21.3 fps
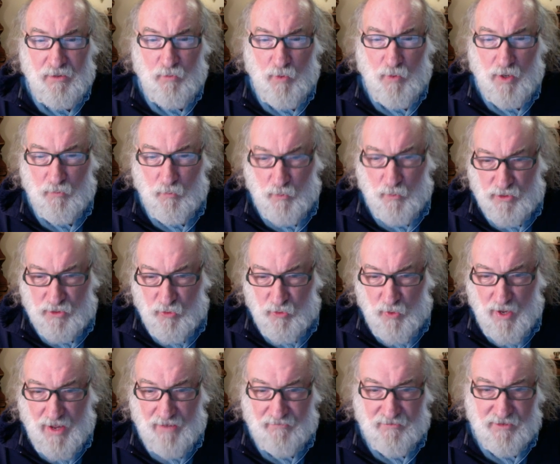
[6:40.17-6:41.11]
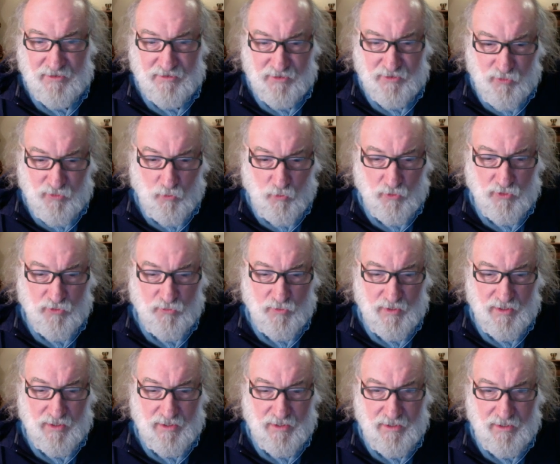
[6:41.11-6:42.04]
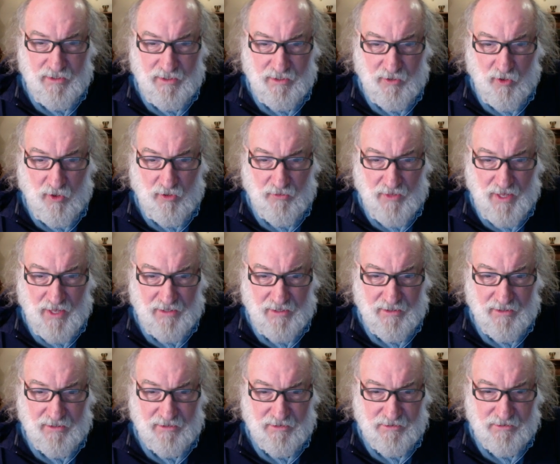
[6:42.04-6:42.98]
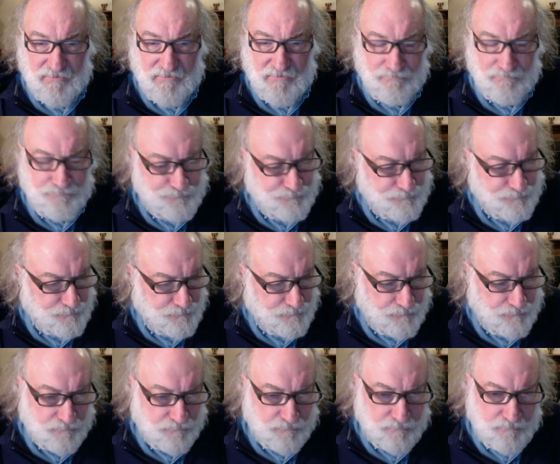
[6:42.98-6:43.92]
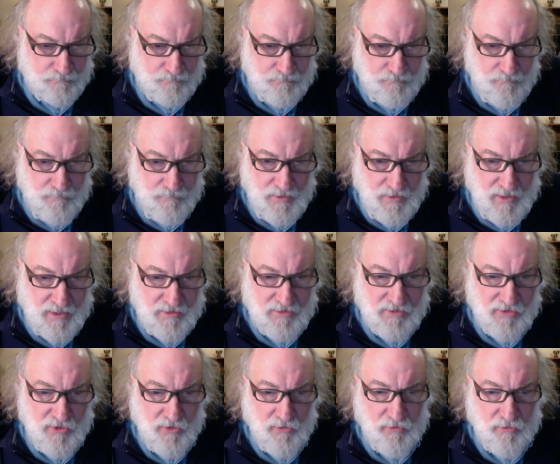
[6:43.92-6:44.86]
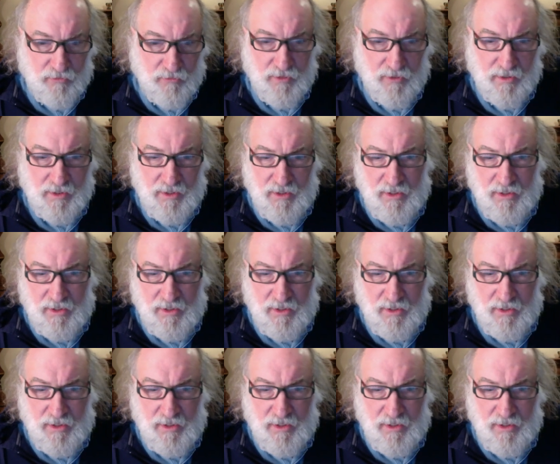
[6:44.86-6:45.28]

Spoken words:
what witchcraft and sorcery and all that is. And so,